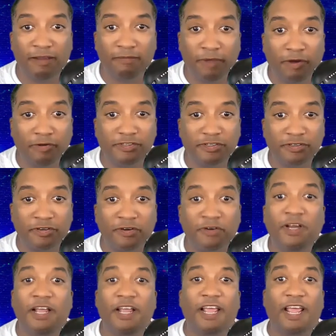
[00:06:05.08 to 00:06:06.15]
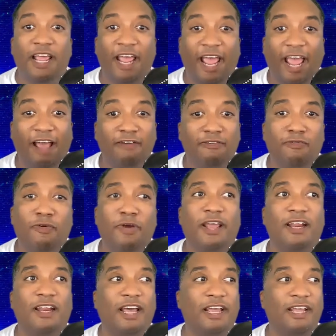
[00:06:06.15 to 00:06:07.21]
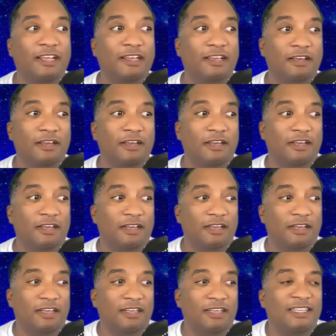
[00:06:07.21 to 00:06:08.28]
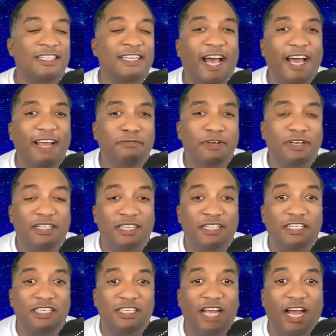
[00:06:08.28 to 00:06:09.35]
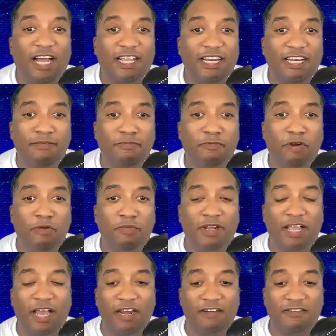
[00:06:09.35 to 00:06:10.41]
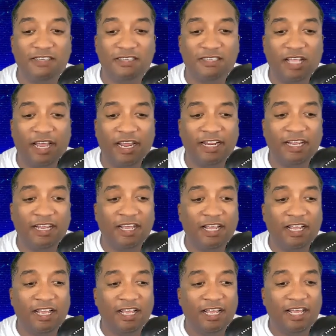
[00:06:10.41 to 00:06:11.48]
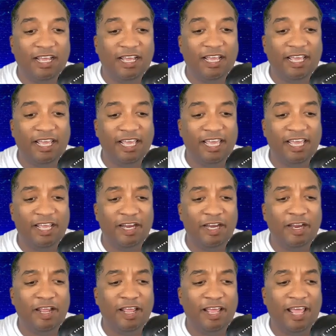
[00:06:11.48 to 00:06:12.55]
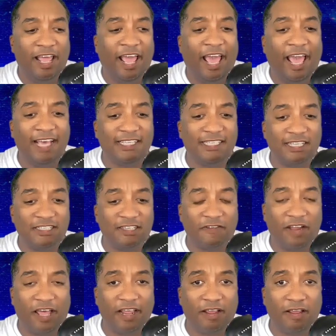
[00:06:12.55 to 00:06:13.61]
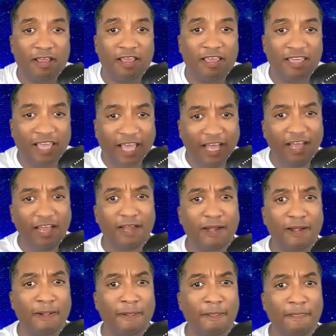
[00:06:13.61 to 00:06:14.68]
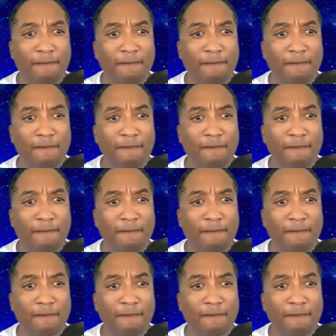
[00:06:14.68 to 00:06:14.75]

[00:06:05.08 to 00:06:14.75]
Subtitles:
emotional and halfway like not really in shock anymore, but kind of just like in essence of like, yeah,